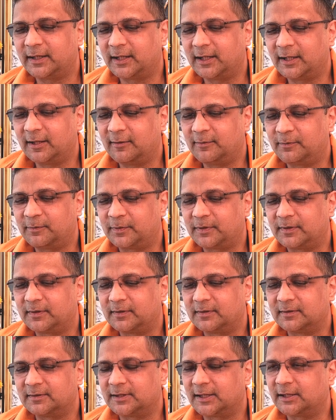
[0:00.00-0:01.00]
help
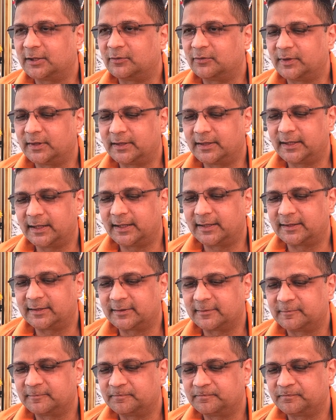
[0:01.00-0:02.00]
that we
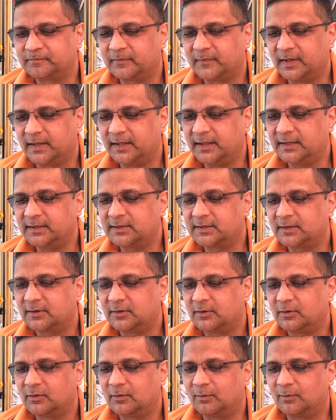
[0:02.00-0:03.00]
get is
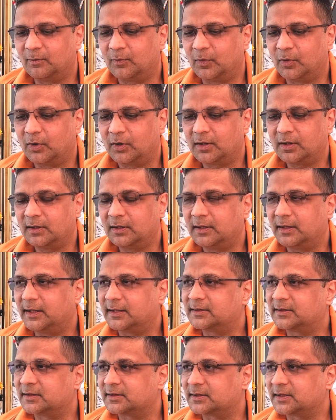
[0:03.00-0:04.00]
moral
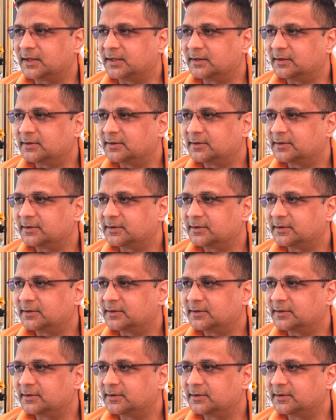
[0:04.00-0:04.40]
exercise.